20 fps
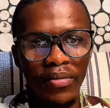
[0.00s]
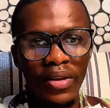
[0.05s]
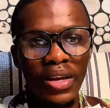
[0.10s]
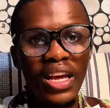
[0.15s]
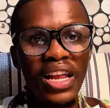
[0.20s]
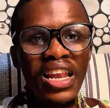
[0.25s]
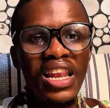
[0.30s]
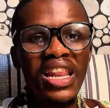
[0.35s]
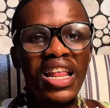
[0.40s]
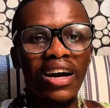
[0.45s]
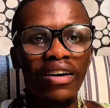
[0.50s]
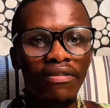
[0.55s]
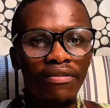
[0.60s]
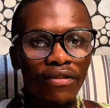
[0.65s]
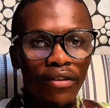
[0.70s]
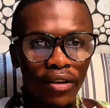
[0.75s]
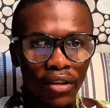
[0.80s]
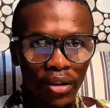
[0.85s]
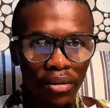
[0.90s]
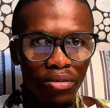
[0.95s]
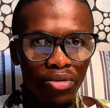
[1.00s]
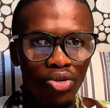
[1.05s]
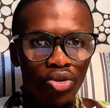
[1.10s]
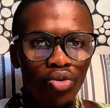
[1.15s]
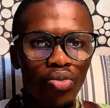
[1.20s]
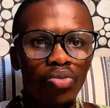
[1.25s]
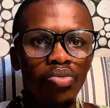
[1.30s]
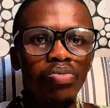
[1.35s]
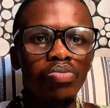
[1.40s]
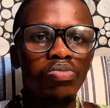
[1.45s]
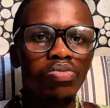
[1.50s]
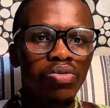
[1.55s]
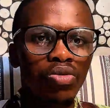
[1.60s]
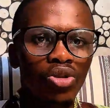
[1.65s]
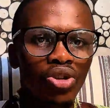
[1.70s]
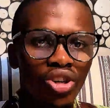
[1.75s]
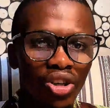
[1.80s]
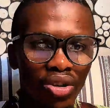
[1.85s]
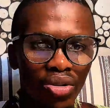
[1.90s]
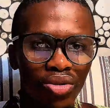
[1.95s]
enough for them to
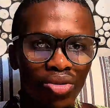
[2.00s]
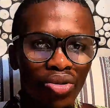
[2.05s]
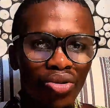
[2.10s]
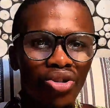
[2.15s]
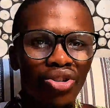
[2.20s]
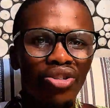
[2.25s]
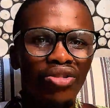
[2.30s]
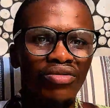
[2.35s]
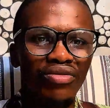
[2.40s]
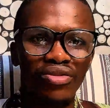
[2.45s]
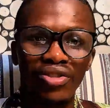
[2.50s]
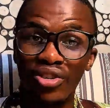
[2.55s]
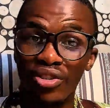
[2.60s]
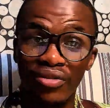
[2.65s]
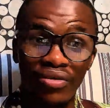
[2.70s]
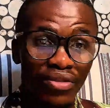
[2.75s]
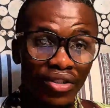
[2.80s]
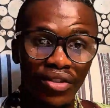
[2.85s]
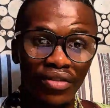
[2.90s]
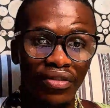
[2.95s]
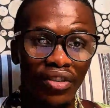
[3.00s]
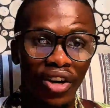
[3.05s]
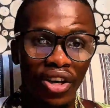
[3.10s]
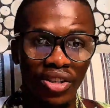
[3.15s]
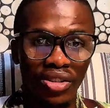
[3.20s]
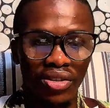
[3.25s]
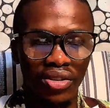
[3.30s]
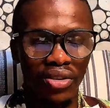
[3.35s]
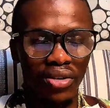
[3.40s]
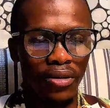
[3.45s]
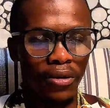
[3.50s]
convert very fast.